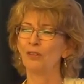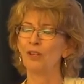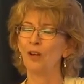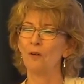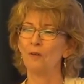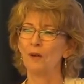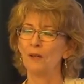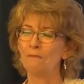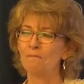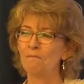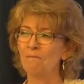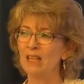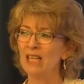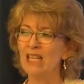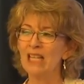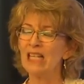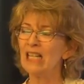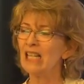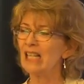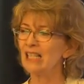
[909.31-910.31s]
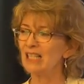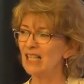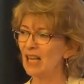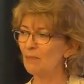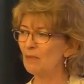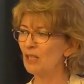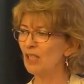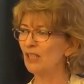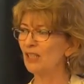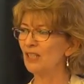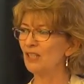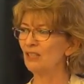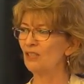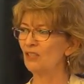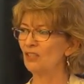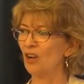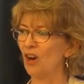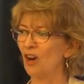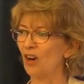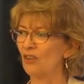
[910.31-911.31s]
going. A septillion
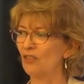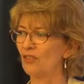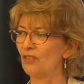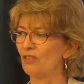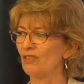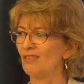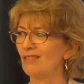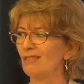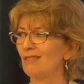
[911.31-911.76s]
stars.